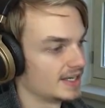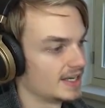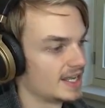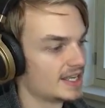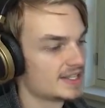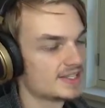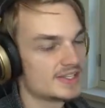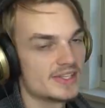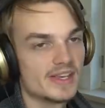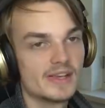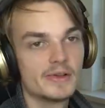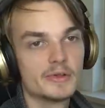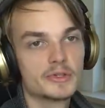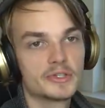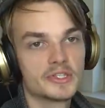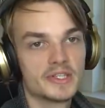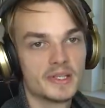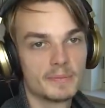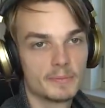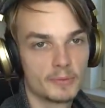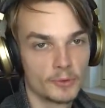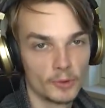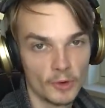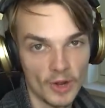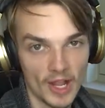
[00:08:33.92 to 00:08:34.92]
Let's use
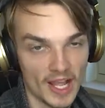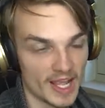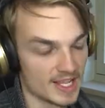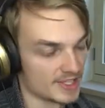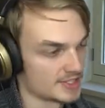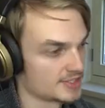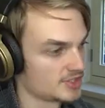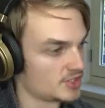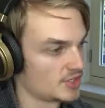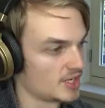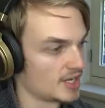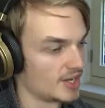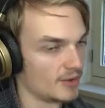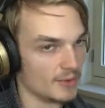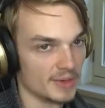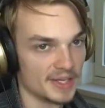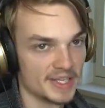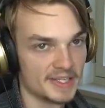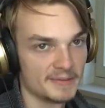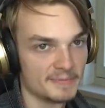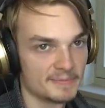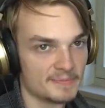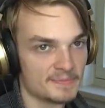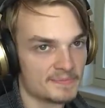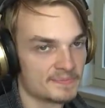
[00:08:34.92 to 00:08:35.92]
the bridge, shall
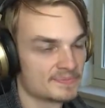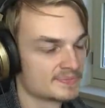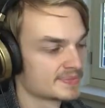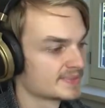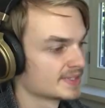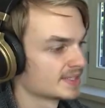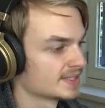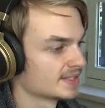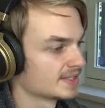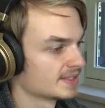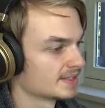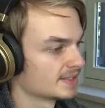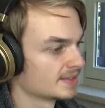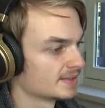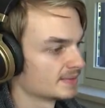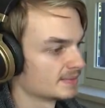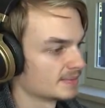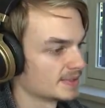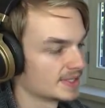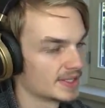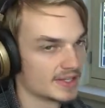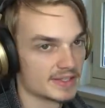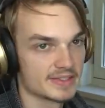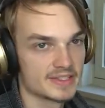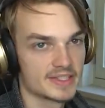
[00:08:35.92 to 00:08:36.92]
we?
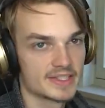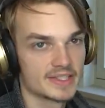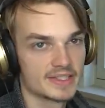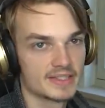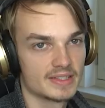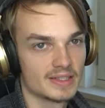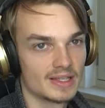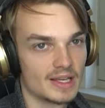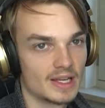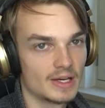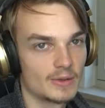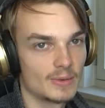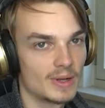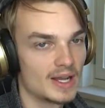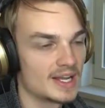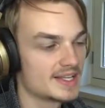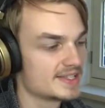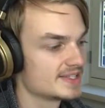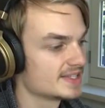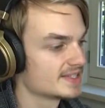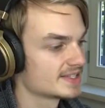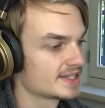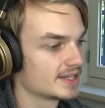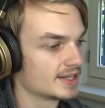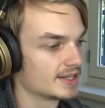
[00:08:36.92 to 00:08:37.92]
Because
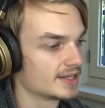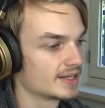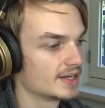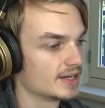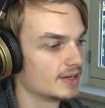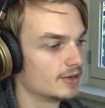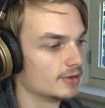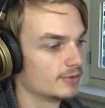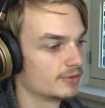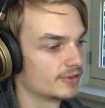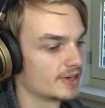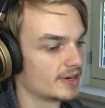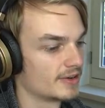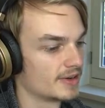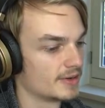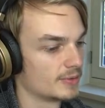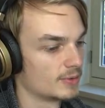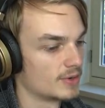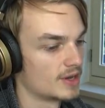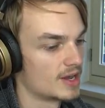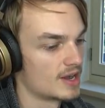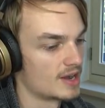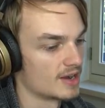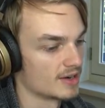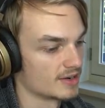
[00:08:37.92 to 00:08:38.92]
otherwise it's gonna go very
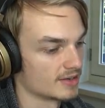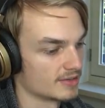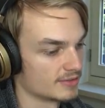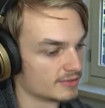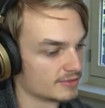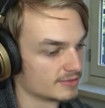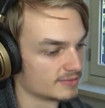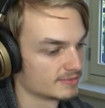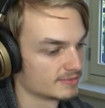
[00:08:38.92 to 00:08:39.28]
wrong.